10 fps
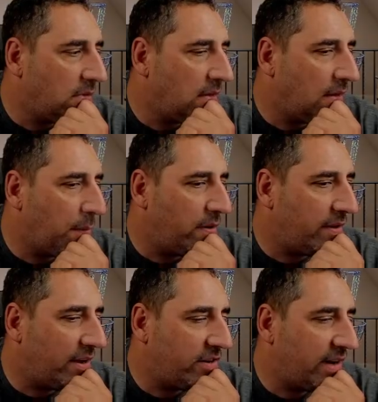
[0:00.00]
I was
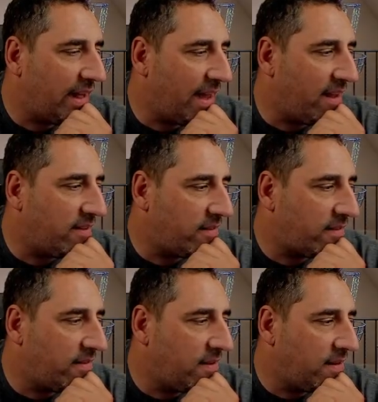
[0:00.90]
actually going to
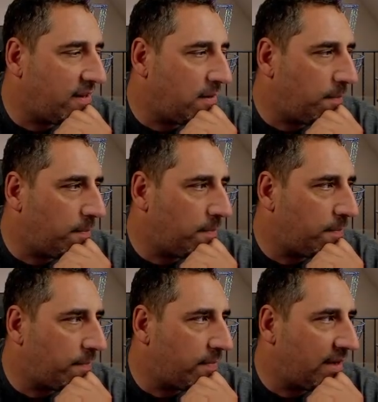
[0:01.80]
ask.
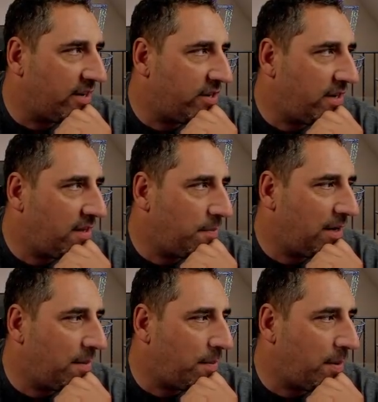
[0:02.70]
Actually, that might
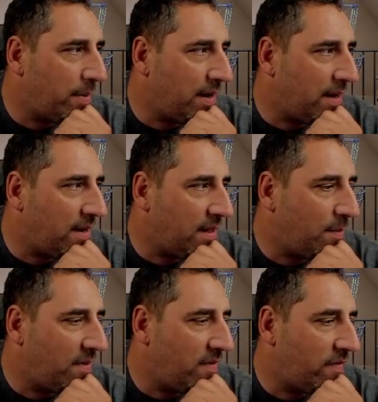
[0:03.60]
not be a bad idea. Let
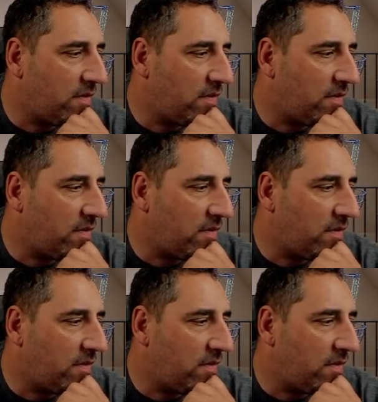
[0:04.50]
me see if he's